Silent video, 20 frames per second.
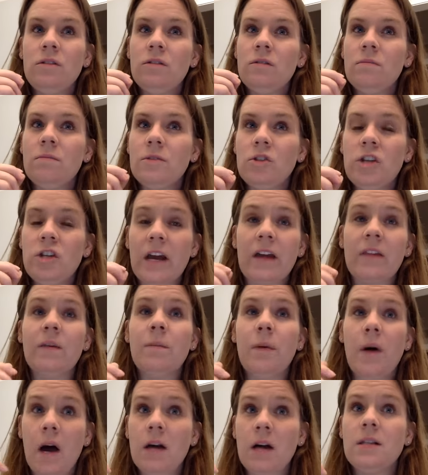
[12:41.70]
check the
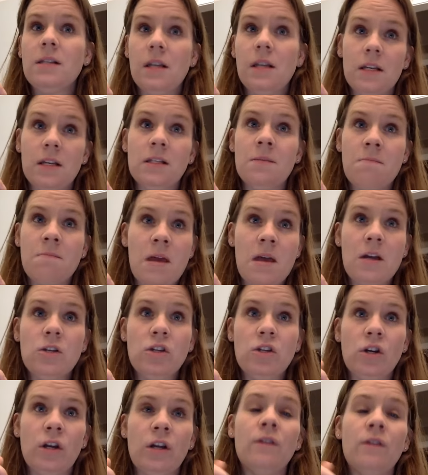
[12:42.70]
boxes and make
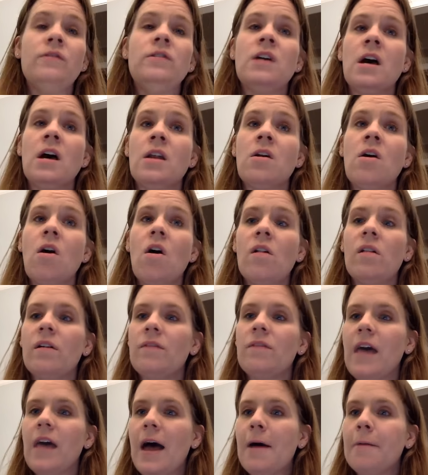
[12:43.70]
sure you've done all of
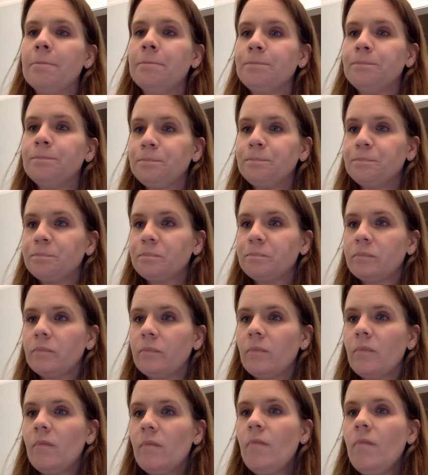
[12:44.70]
that.
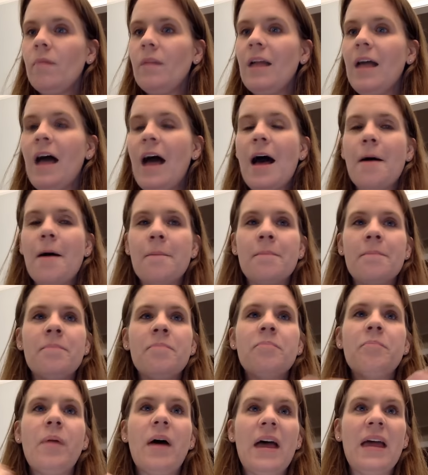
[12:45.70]
Um,
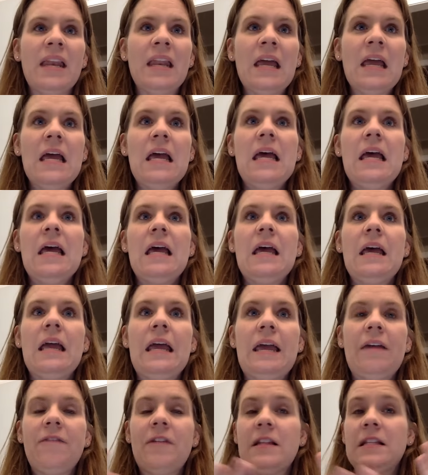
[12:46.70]
but
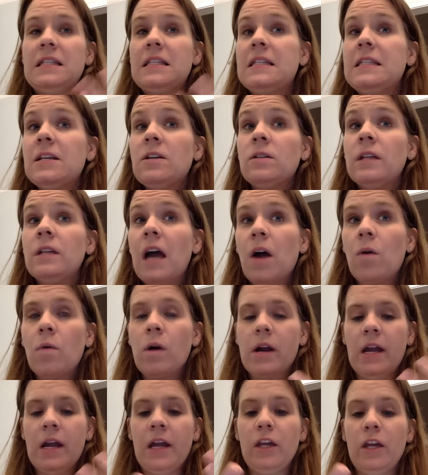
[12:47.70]
if it's still not
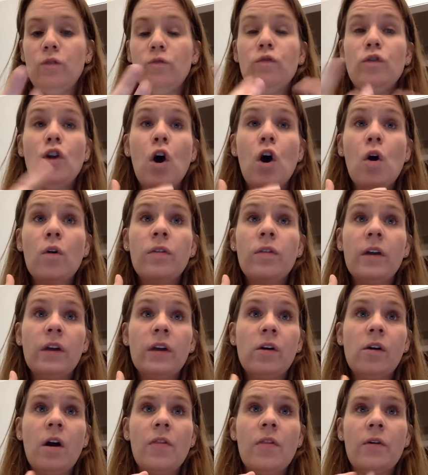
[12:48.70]
working, you know that
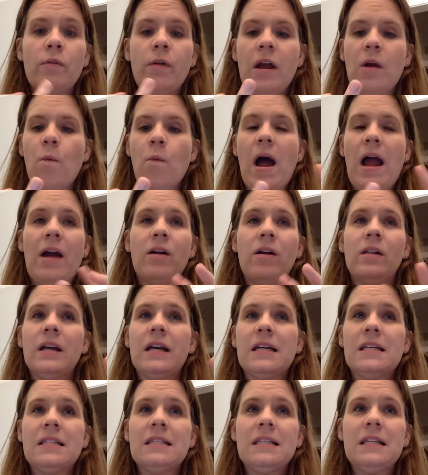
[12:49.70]
you're on the right
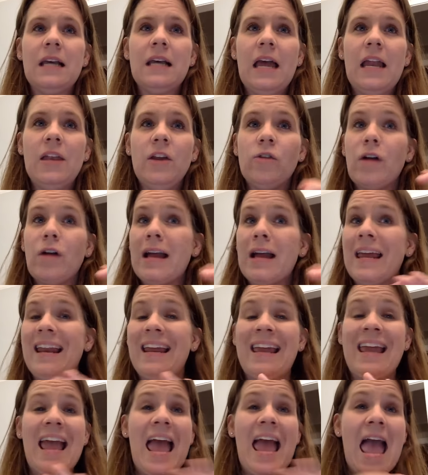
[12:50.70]
wireless and you're not
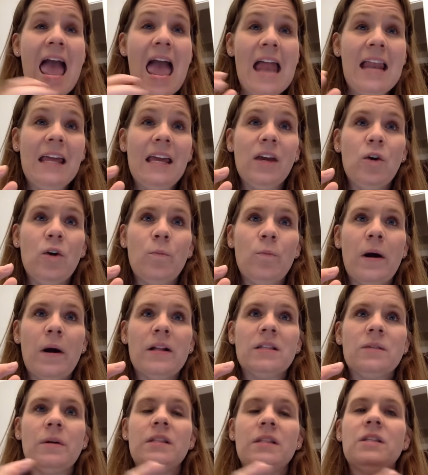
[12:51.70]
getting any coupons
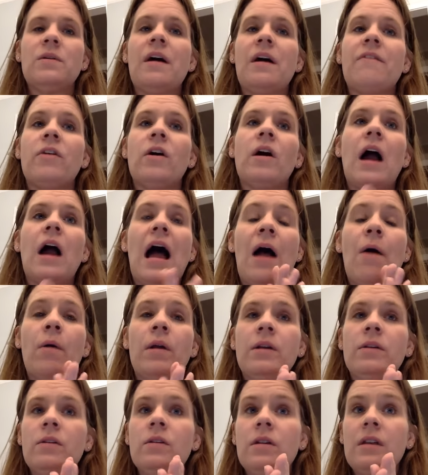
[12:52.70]
whatsoever, I
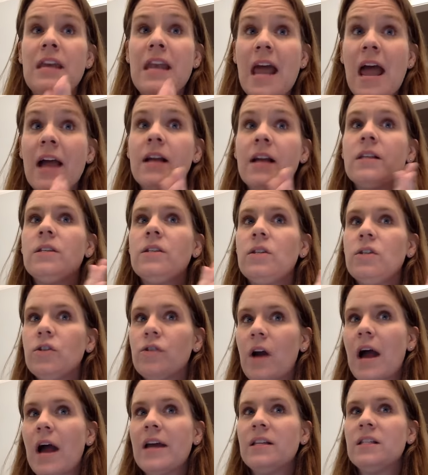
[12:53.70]
would next
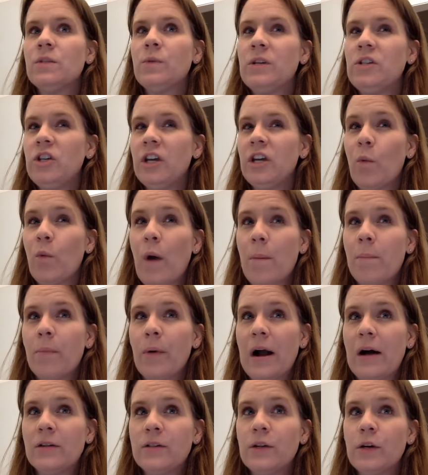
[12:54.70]
try switching web
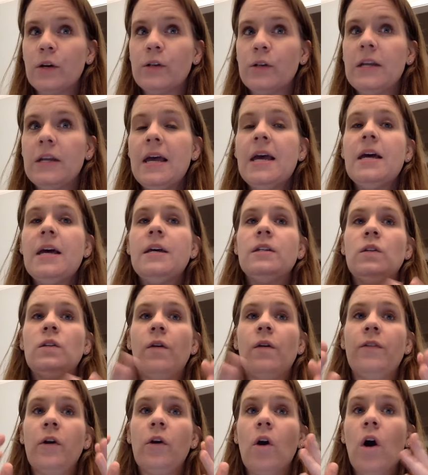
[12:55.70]
browsers. So if
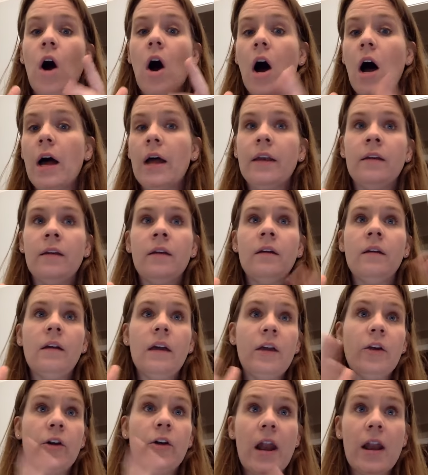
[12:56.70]
you're on
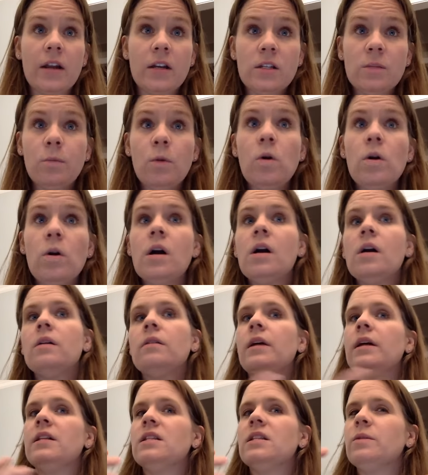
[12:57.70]
Internet Explorer,
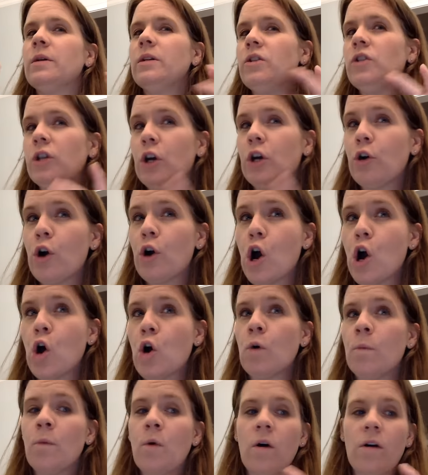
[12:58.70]
let's switch to
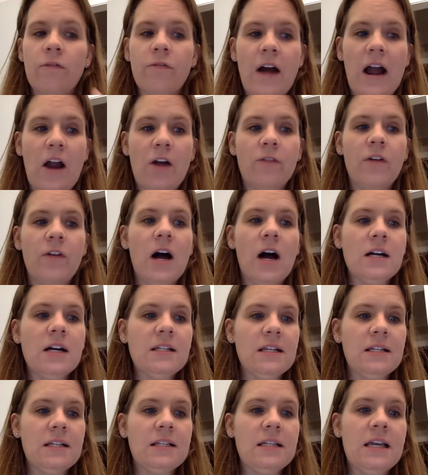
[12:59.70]
Chrome or Firefox
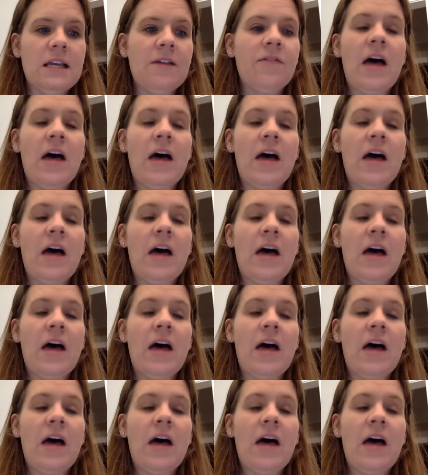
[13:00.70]
and see if that